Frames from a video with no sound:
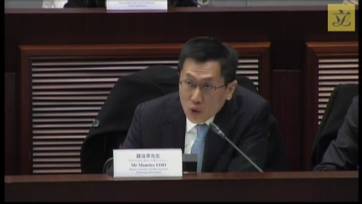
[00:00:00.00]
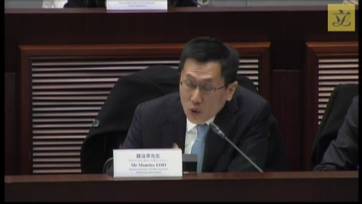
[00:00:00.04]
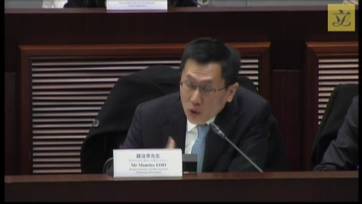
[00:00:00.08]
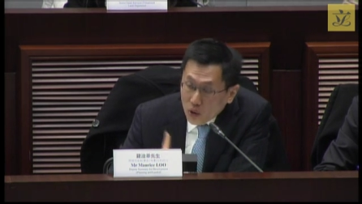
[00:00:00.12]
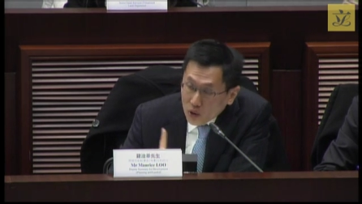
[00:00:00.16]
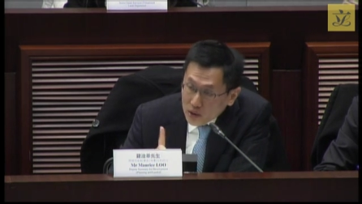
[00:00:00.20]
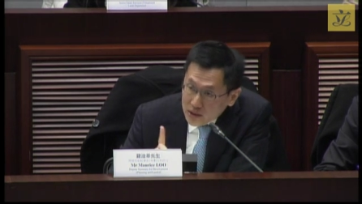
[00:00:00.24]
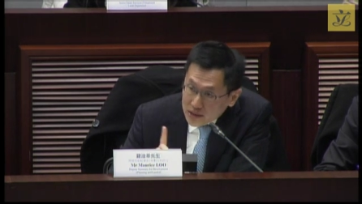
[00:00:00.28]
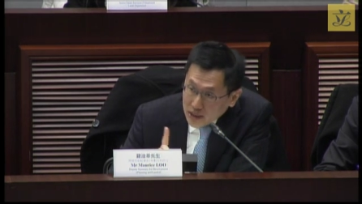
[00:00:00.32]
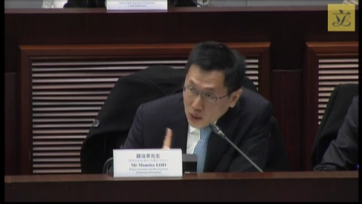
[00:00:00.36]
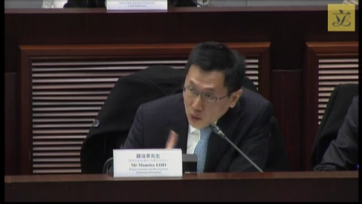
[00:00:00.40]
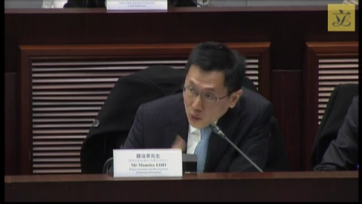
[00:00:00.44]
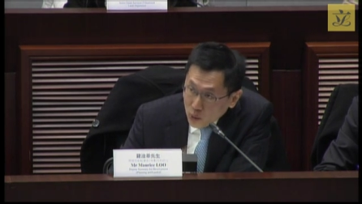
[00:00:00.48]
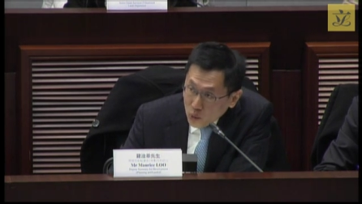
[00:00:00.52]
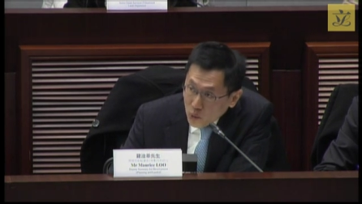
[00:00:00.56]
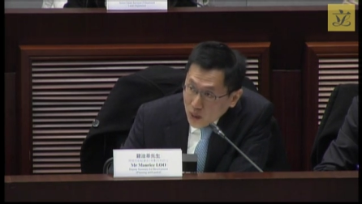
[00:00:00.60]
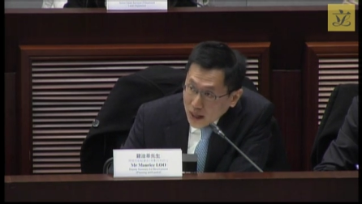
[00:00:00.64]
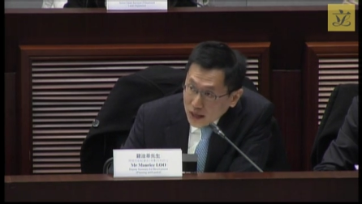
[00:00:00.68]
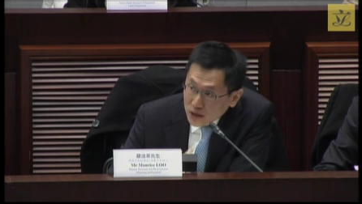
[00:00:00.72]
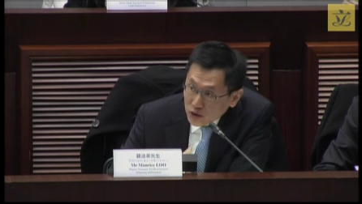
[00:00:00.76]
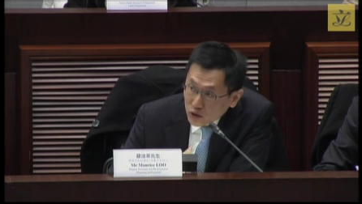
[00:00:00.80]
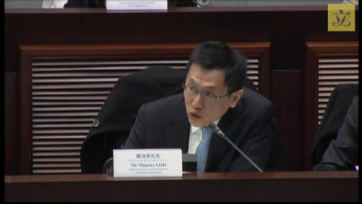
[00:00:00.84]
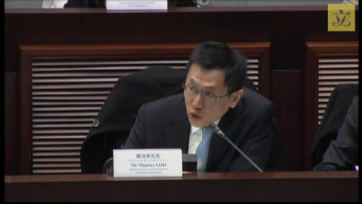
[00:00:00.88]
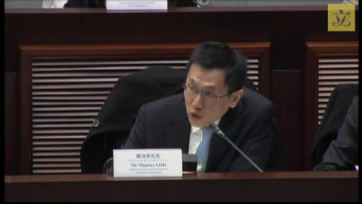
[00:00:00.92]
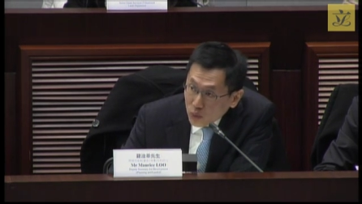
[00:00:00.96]
um,
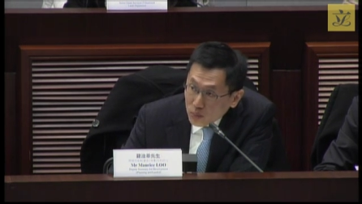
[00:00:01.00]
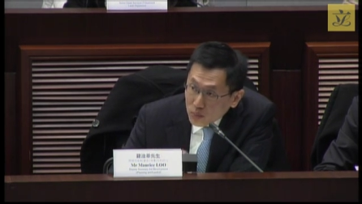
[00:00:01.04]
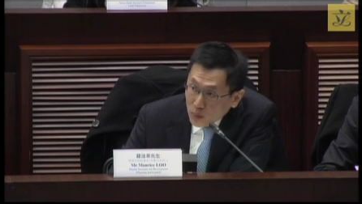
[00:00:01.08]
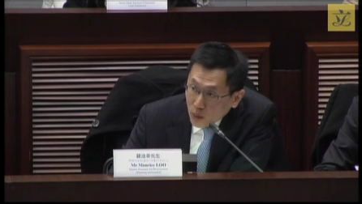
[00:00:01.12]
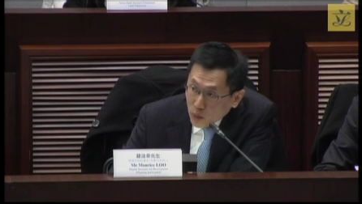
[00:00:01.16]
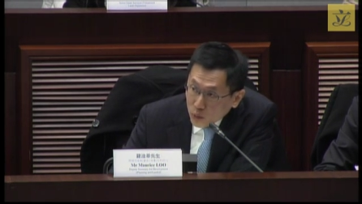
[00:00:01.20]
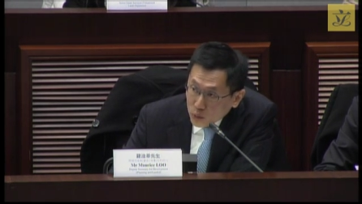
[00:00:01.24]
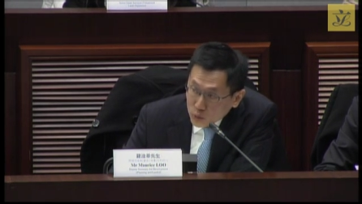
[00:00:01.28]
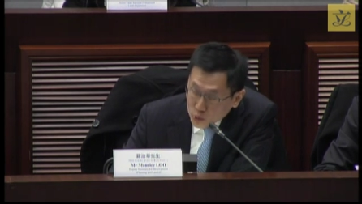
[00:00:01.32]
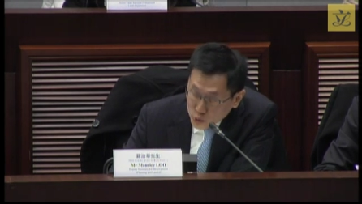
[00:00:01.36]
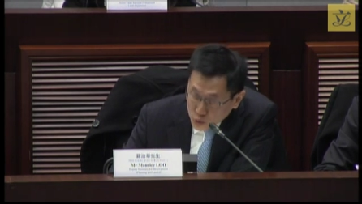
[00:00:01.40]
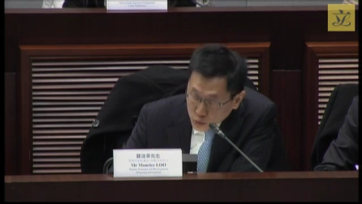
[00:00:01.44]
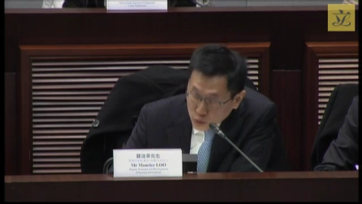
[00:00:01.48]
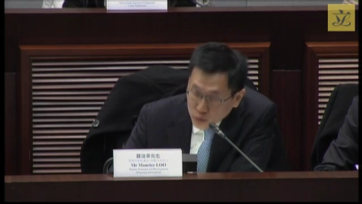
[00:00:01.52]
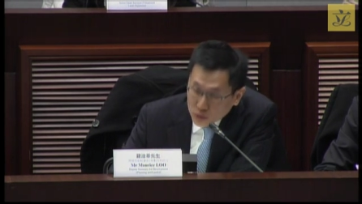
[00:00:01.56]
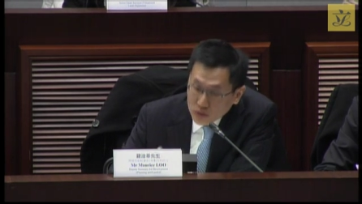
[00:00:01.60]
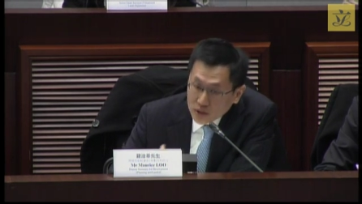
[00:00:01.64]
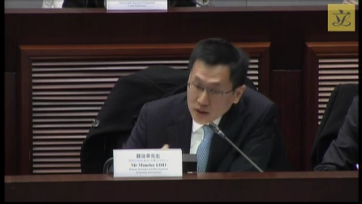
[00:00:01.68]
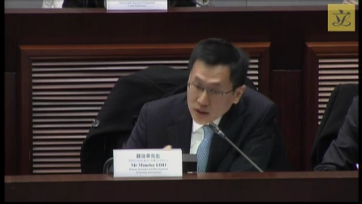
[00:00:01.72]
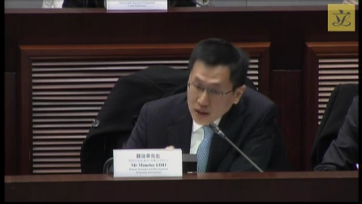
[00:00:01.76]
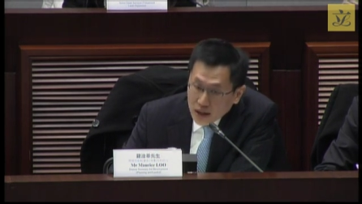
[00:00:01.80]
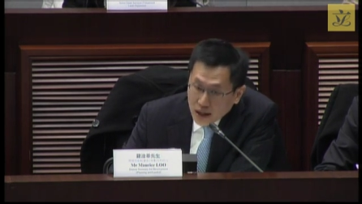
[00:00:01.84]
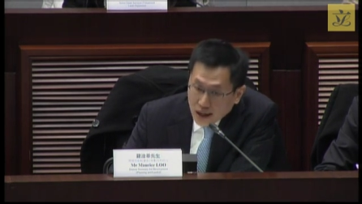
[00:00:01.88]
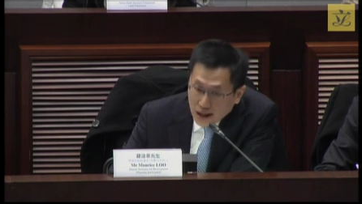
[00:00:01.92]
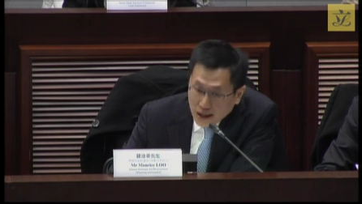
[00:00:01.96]
that's a, an
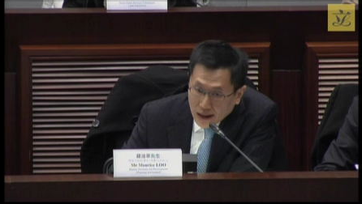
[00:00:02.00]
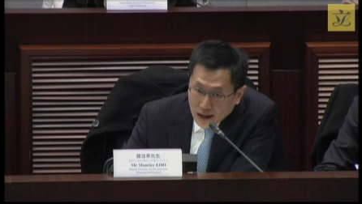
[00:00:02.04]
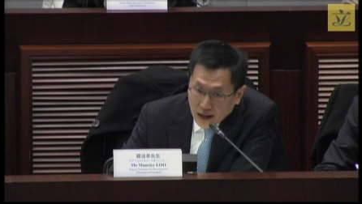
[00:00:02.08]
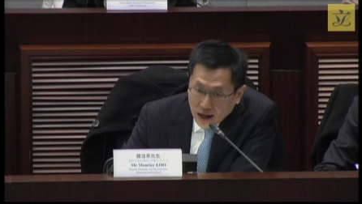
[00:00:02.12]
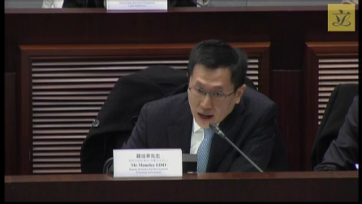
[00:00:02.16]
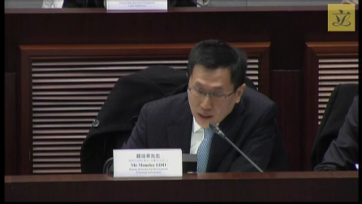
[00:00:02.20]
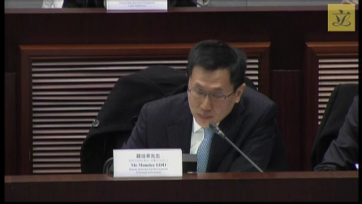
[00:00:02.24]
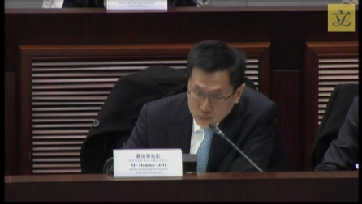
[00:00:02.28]
assignment,